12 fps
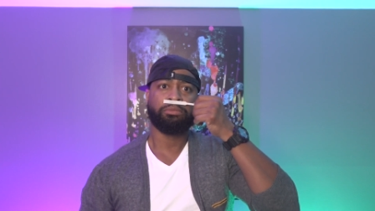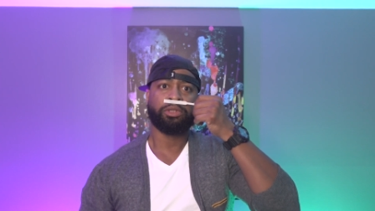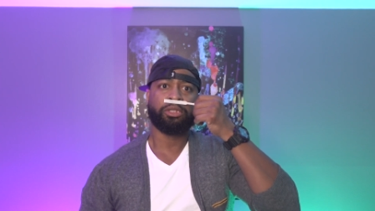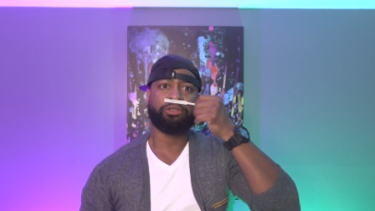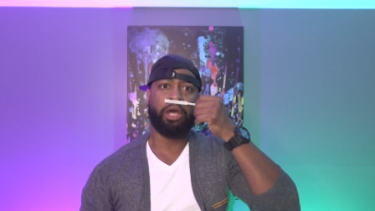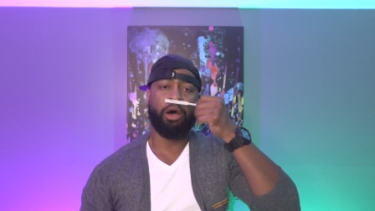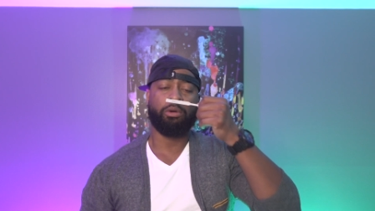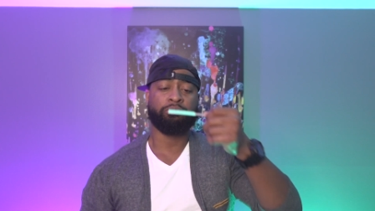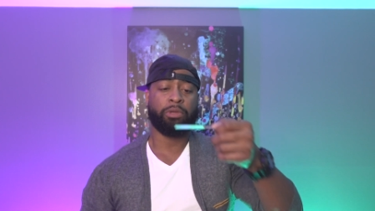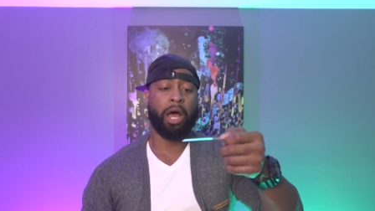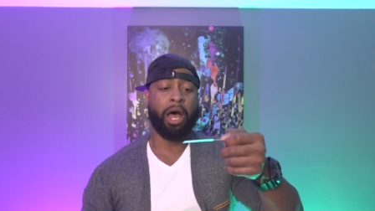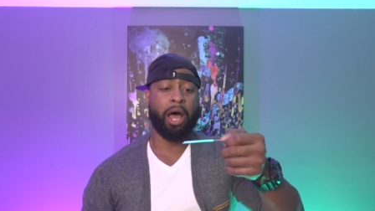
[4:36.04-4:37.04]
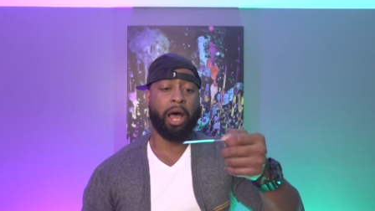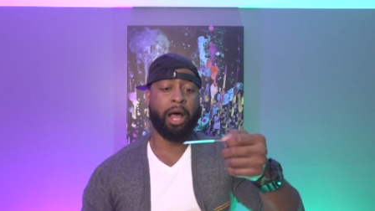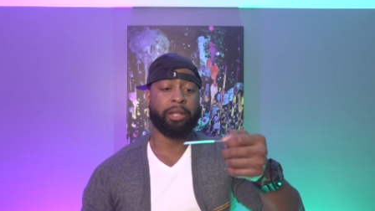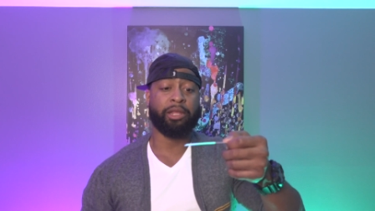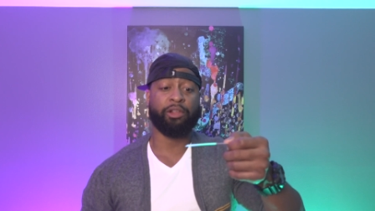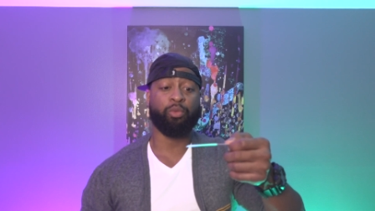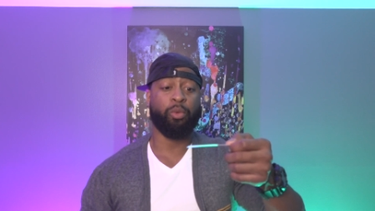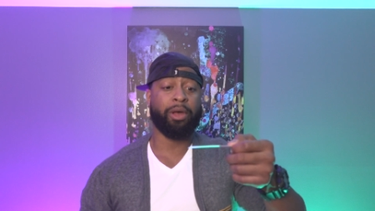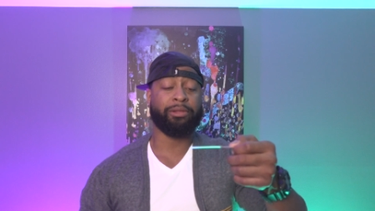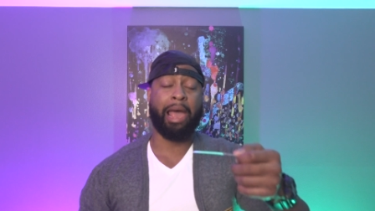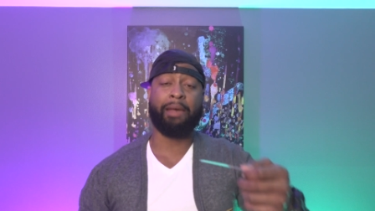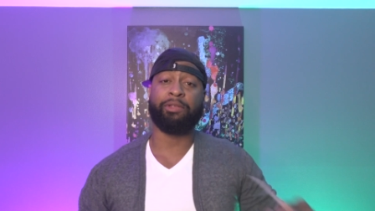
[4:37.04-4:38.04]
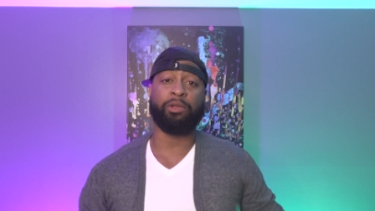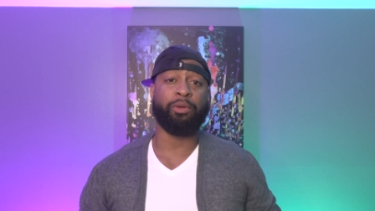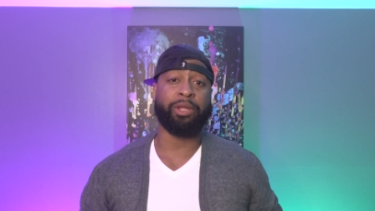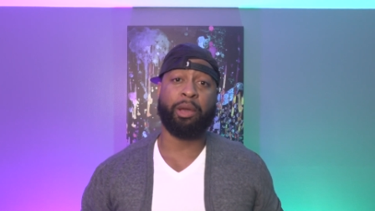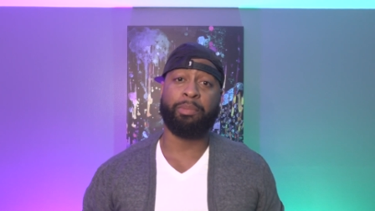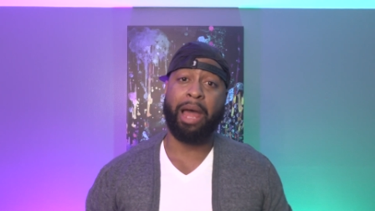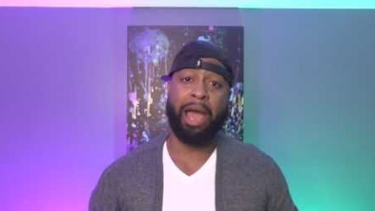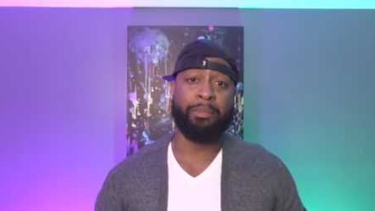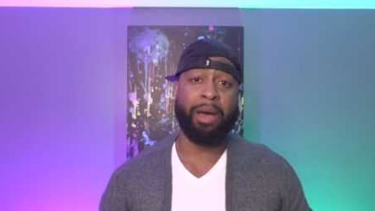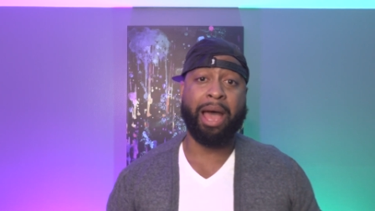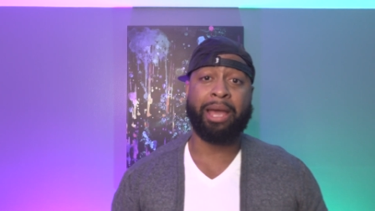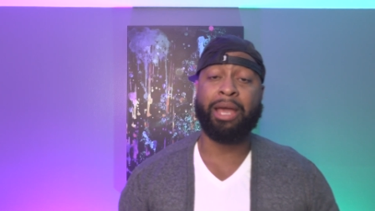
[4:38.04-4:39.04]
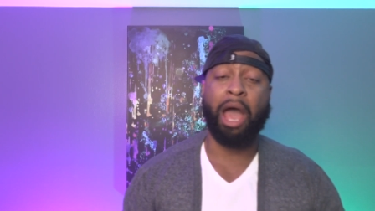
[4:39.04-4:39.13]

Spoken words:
So, this was absolutely a blind buy.